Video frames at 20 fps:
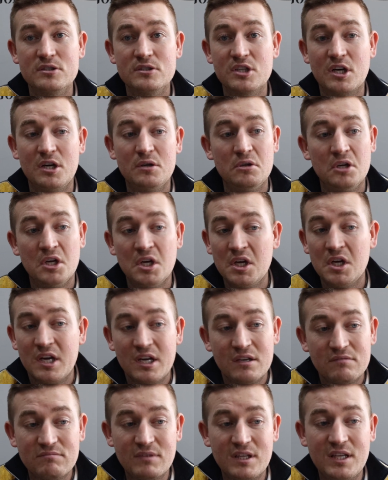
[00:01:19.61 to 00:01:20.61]
So
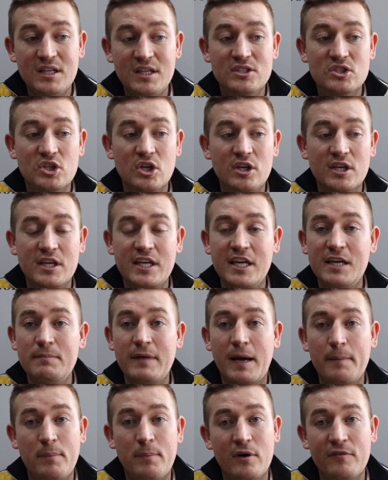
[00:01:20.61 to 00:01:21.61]
it's going to keep
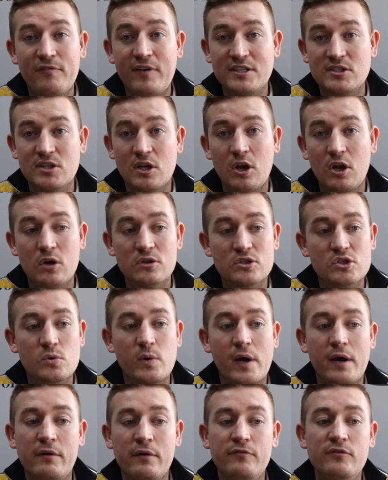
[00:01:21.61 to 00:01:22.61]
that putter face a lot square.